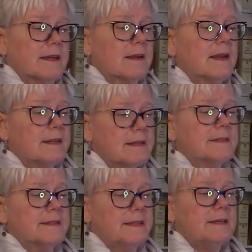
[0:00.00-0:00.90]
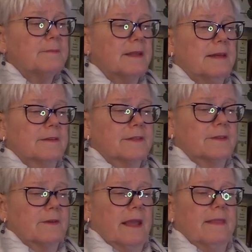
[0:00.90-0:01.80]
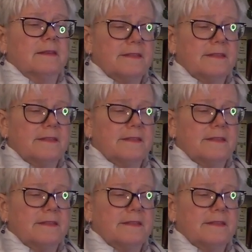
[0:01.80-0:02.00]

it is deeply concerning that